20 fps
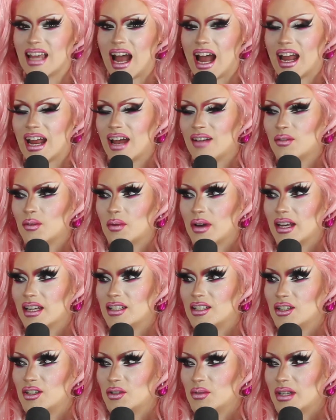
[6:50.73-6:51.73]
I haven't wanted
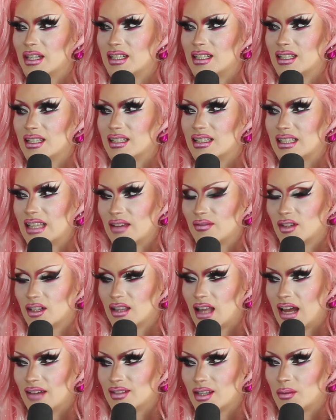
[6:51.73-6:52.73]
to do it to save their
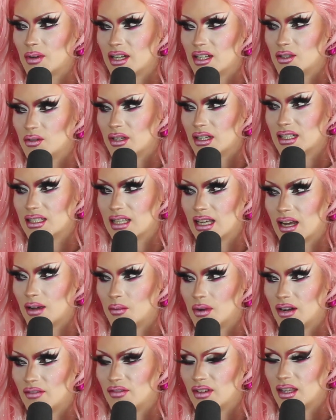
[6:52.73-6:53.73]
lives. I want to do it because like I
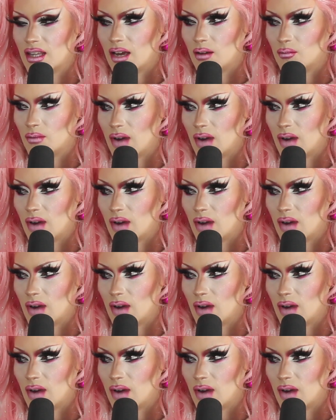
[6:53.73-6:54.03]
want to feel that